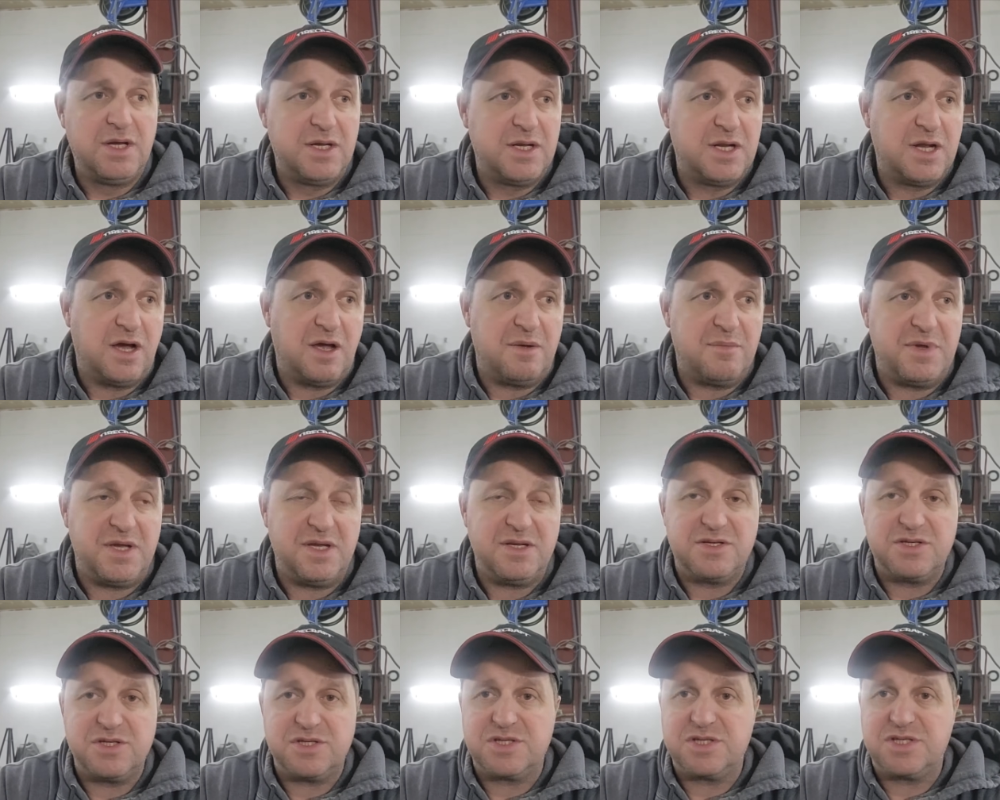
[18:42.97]
I mean,
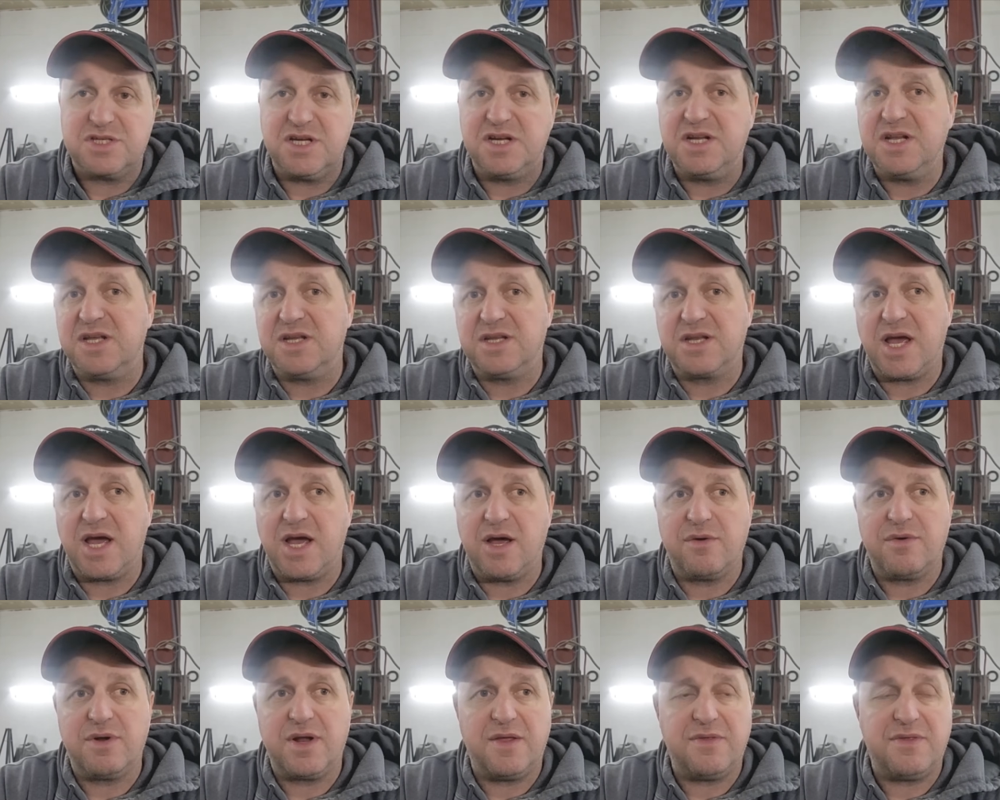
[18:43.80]
just sitting
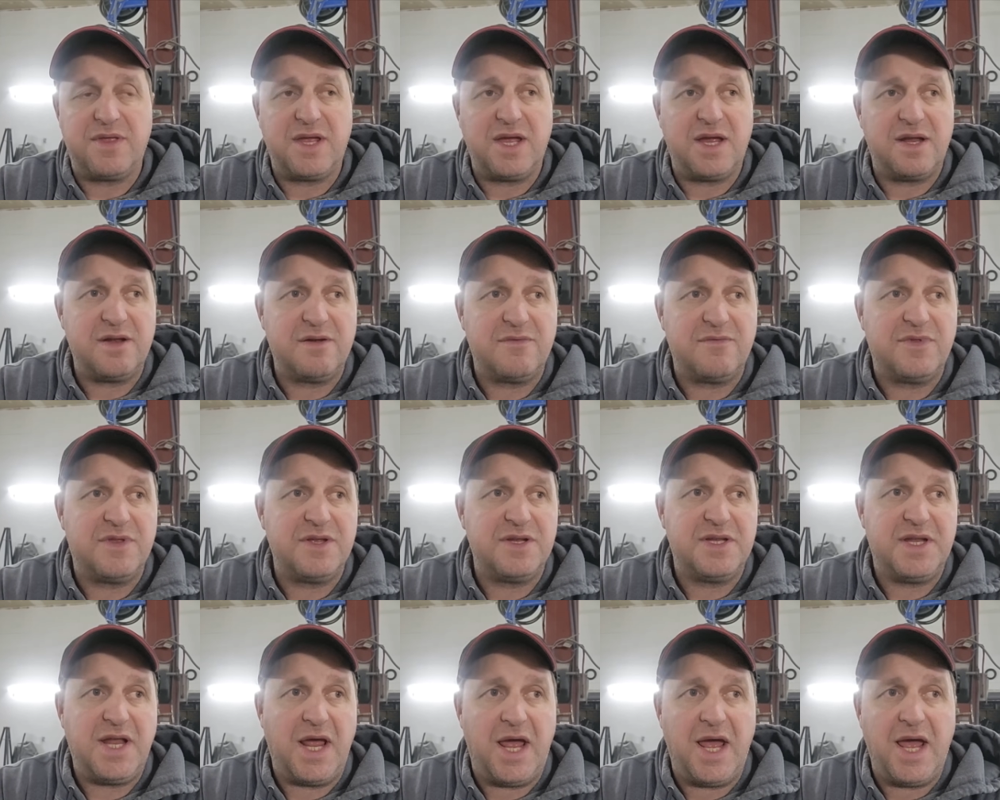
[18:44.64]
down at the end of the
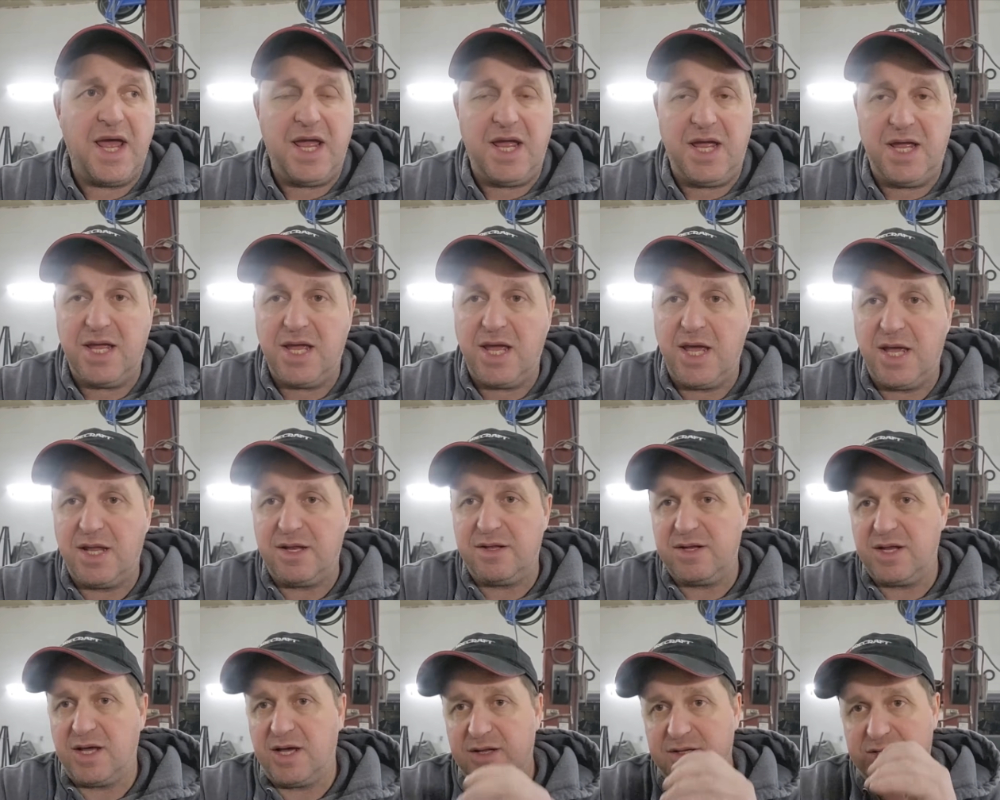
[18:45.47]
day and
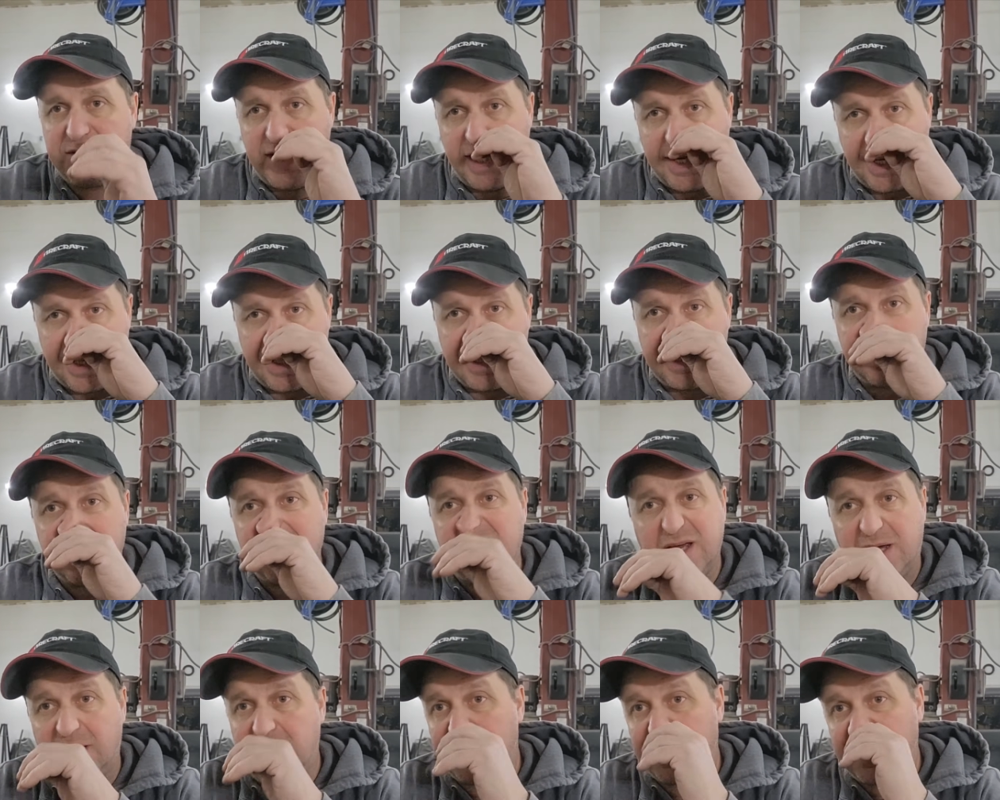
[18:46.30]
taking
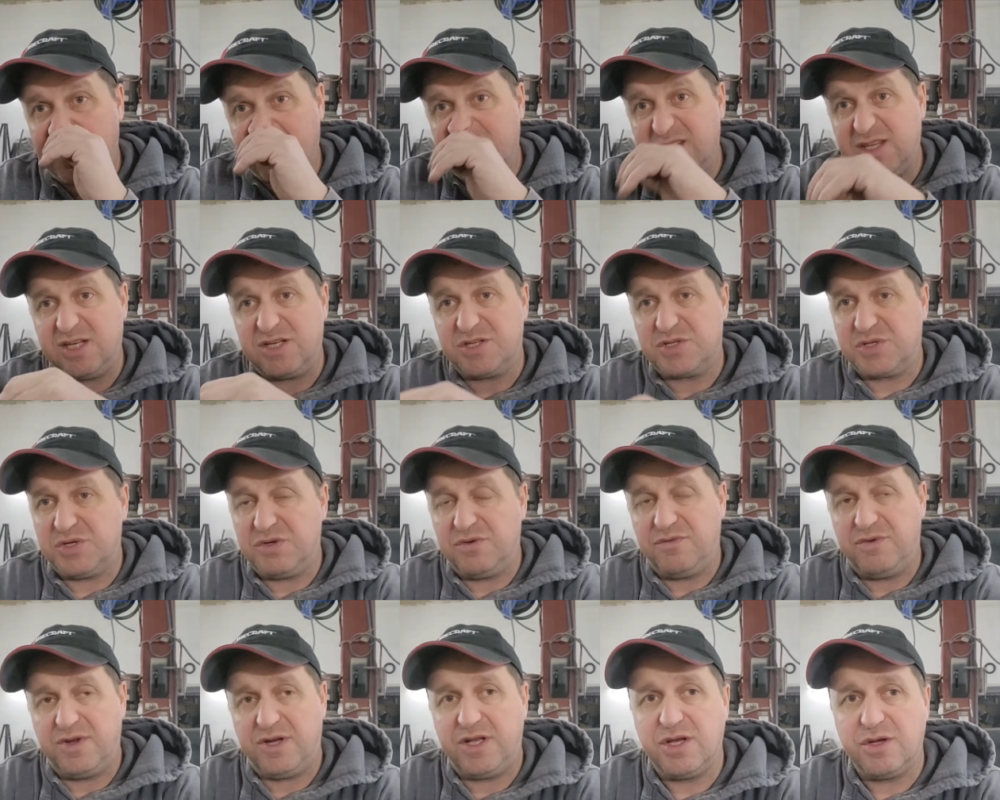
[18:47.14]
these 2
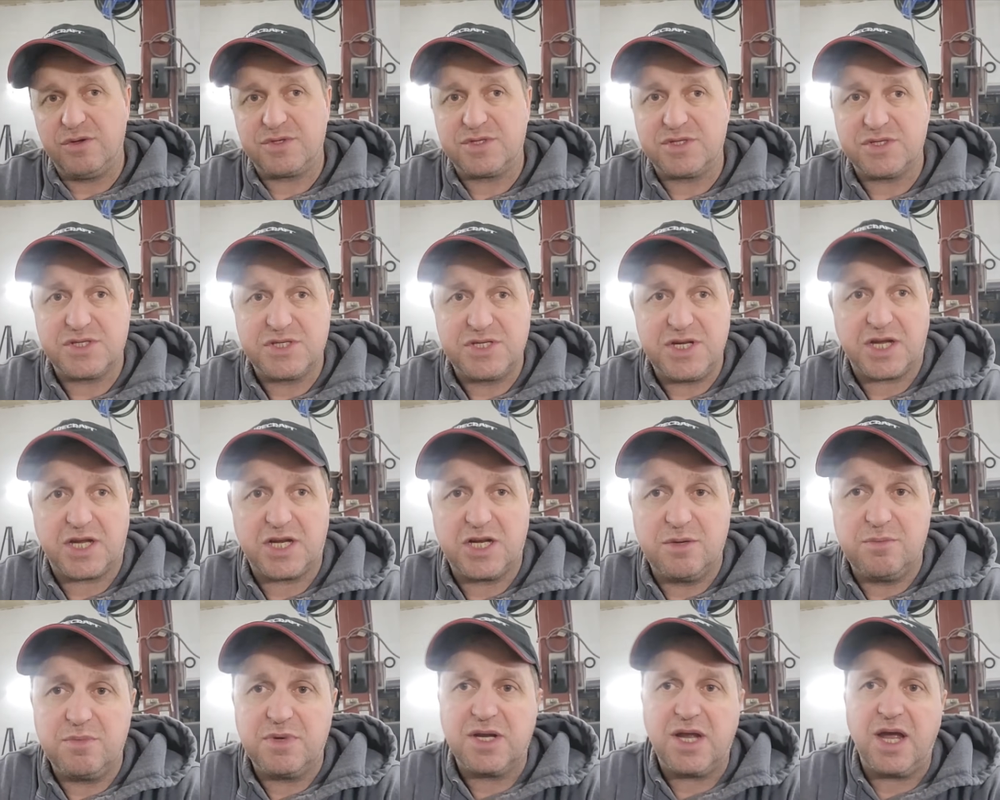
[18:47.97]
videos and sticking
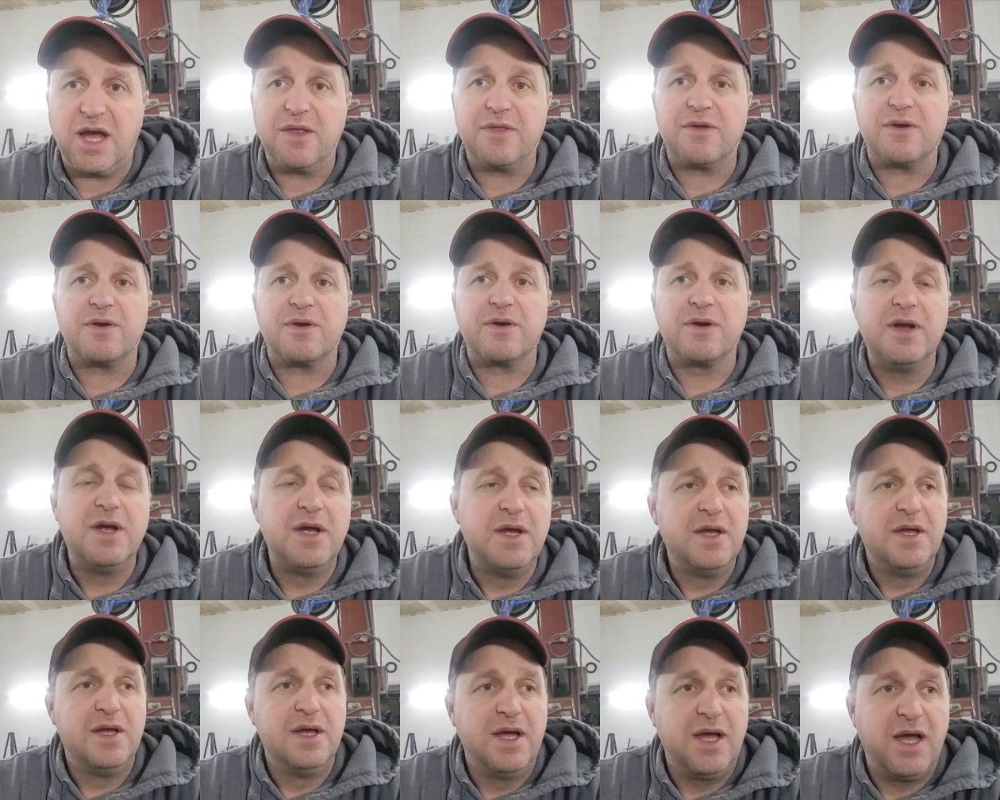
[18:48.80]
them together,
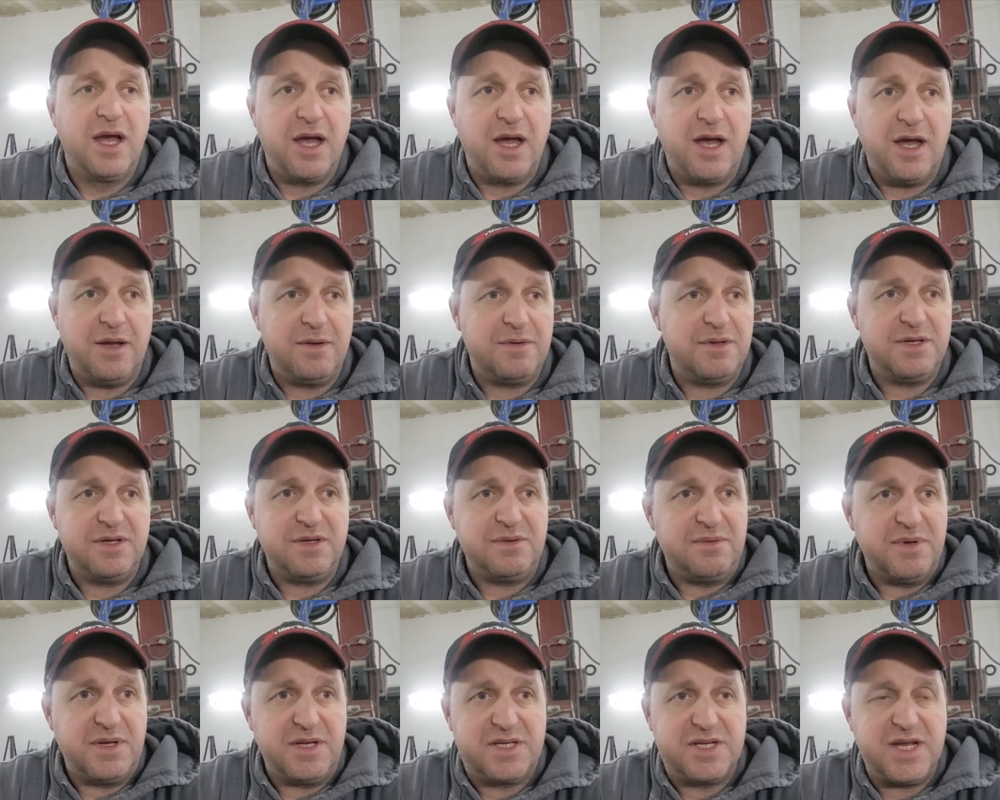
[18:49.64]

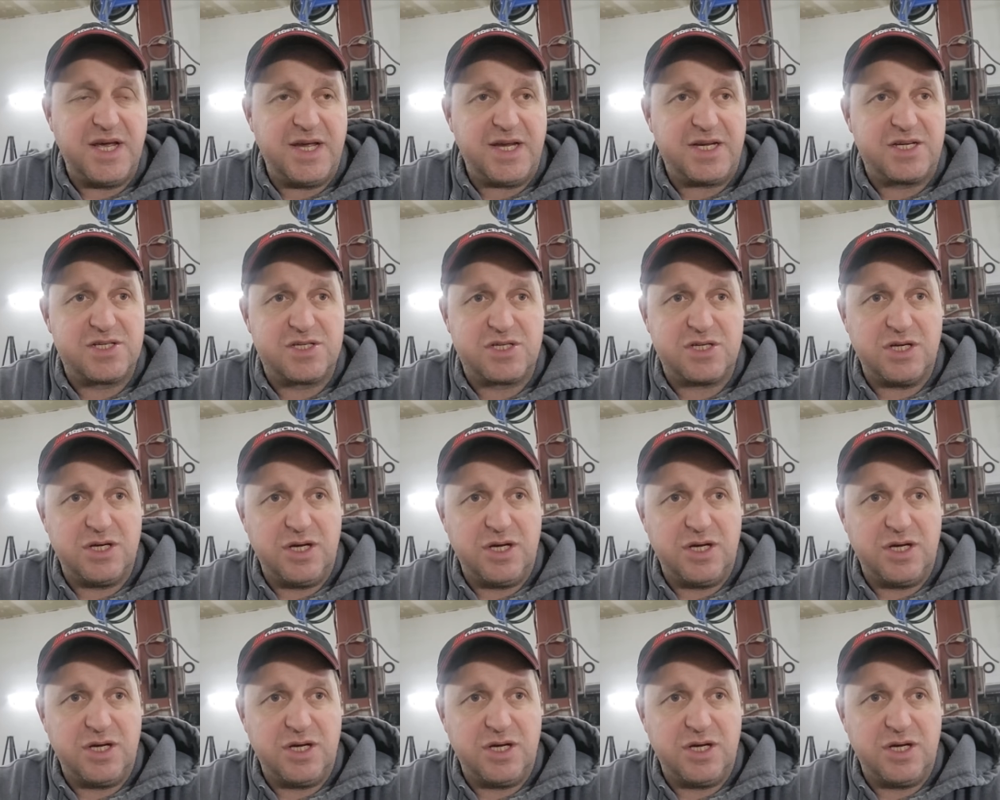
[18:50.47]
it takes